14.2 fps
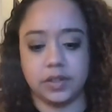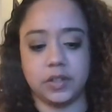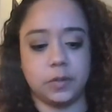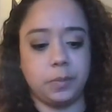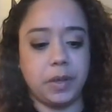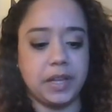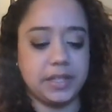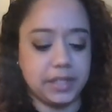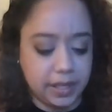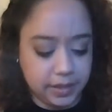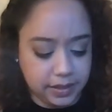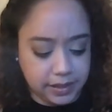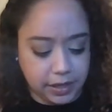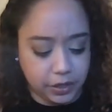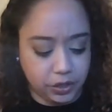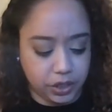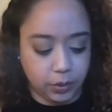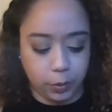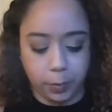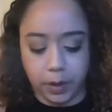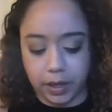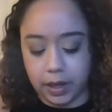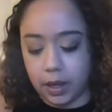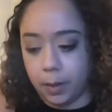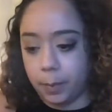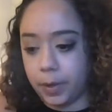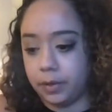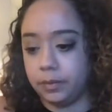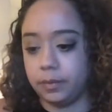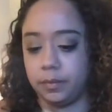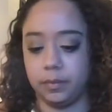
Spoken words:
just based on this energy we're picking up on.